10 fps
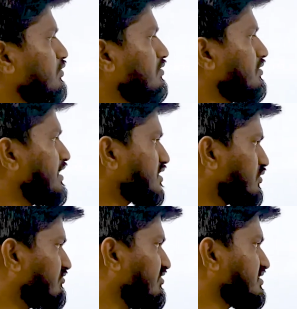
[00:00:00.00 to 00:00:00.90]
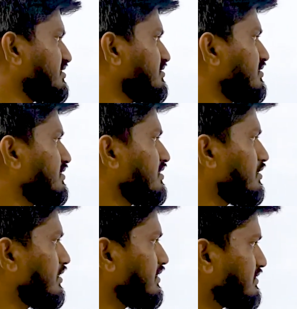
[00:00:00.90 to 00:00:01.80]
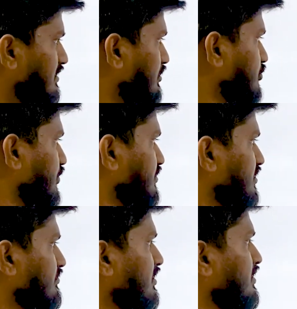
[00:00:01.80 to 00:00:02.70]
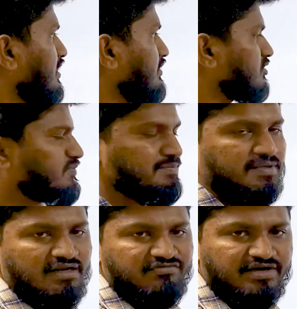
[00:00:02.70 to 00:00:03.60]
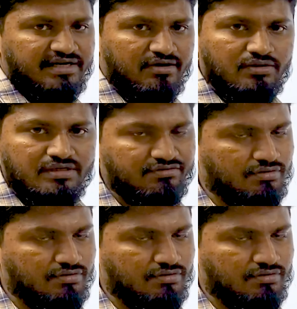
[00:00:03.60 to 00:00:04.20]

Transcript: would function, and it is the constitution. It was prepared after India got